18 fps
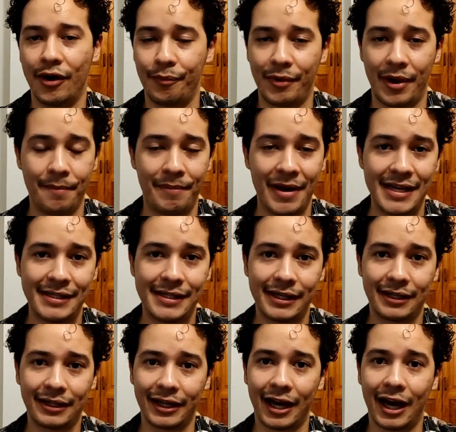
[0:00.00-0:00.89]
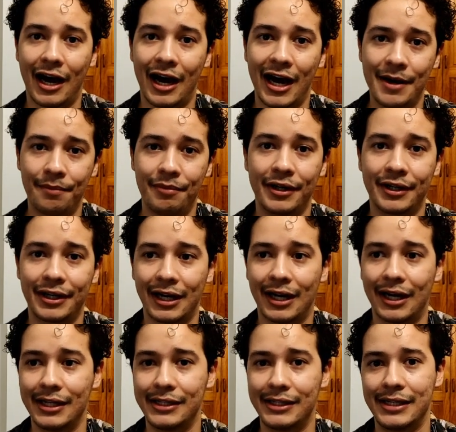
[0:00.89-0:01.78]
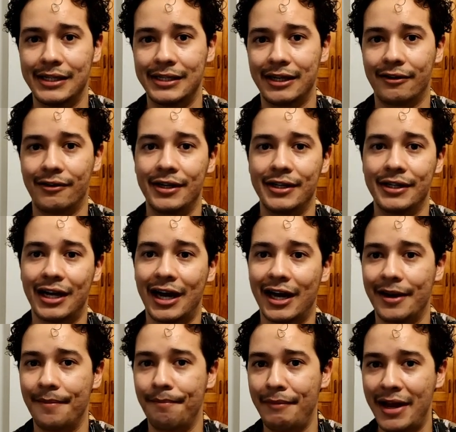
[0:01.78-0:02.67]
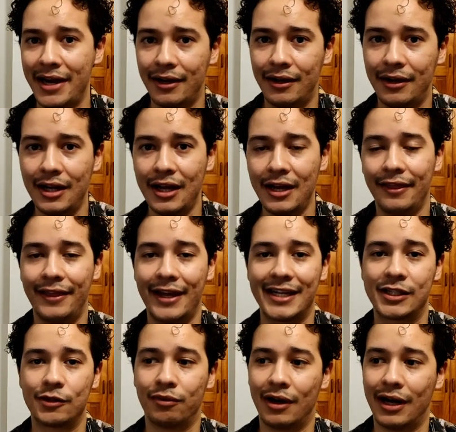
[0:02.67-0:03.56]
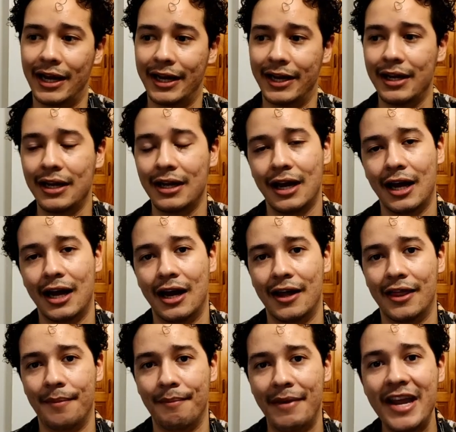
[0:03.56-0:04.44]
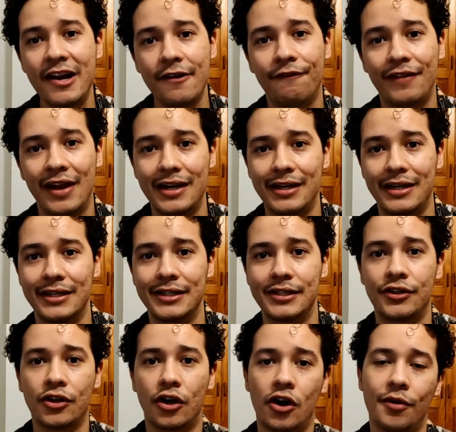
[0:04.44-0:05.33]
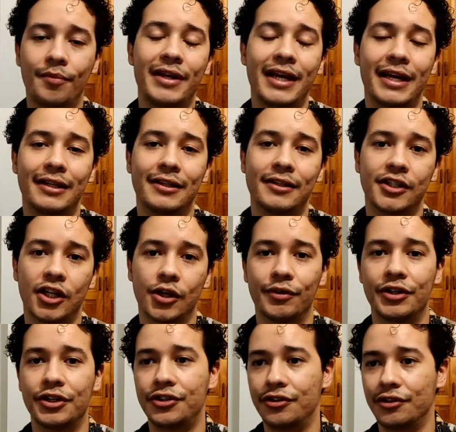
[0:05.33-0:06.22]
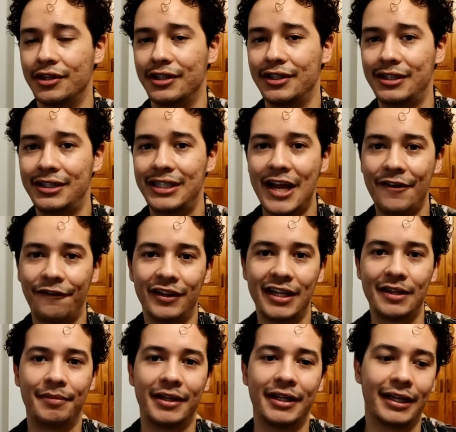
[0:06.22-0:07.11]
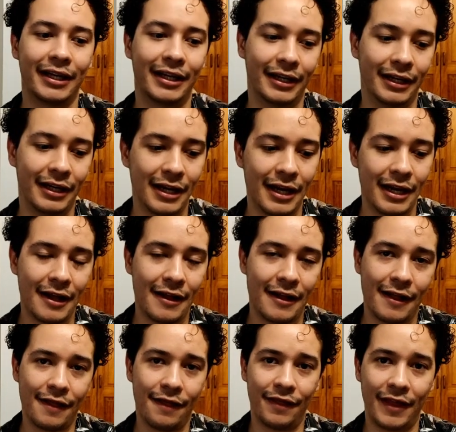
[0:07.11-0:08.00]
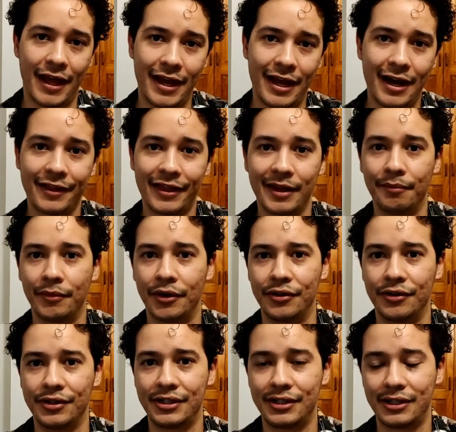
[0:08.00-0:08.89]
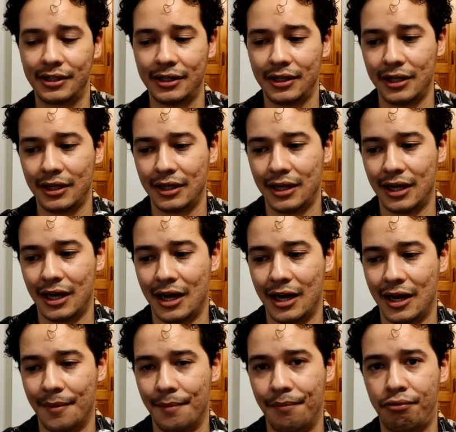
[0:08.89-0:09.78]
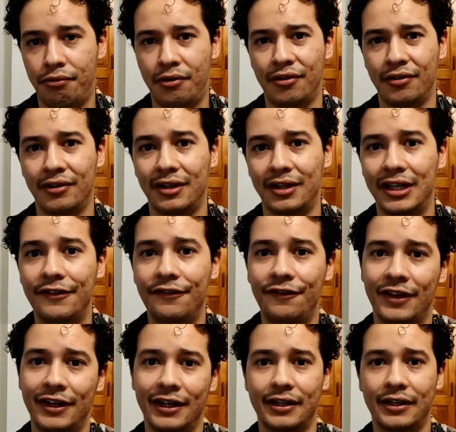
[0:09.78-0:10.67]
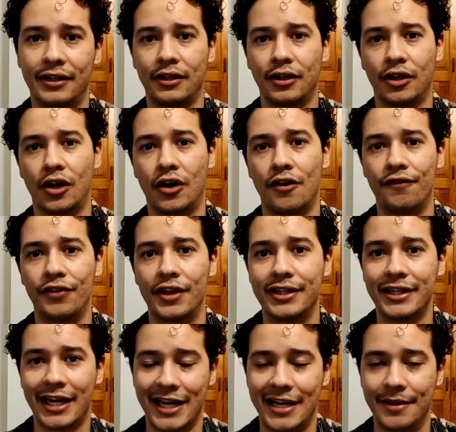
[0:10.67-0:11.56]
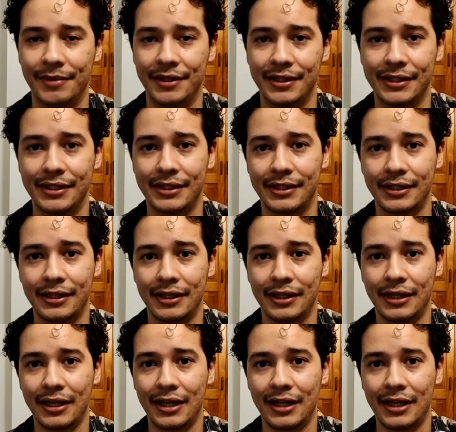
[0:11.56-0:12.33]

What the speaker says: where basically hybrid cards is their entire meta. That's why the main offenders, Tommy and Zoe, should definitely be hit. They are the most prolific of the tamers.